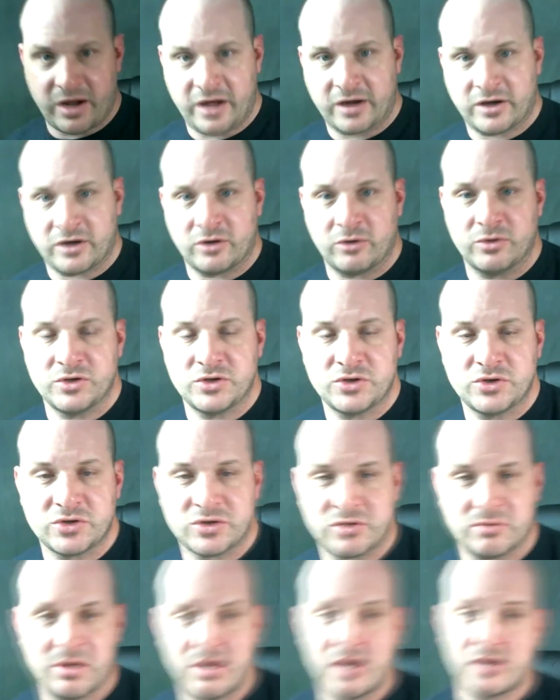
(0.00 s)
I could always use
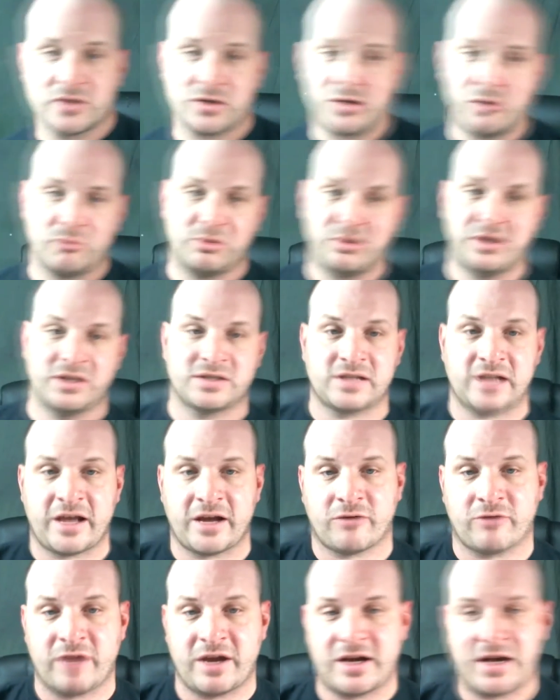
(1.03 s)
them. So please like,
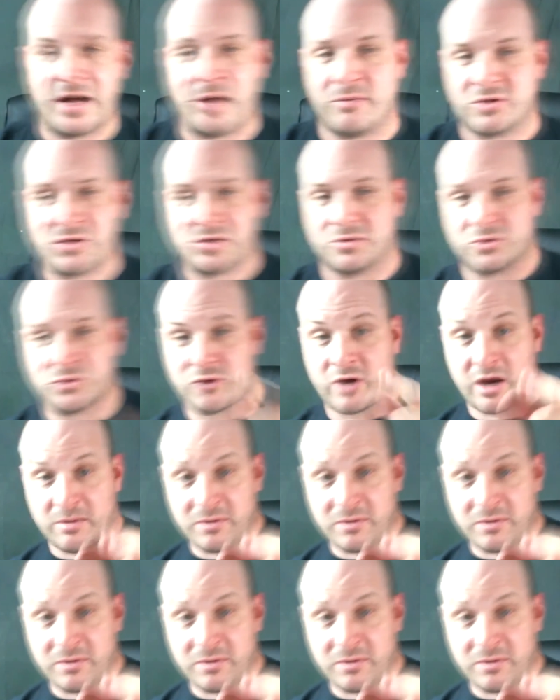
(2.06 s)
rate, comment, subscribe.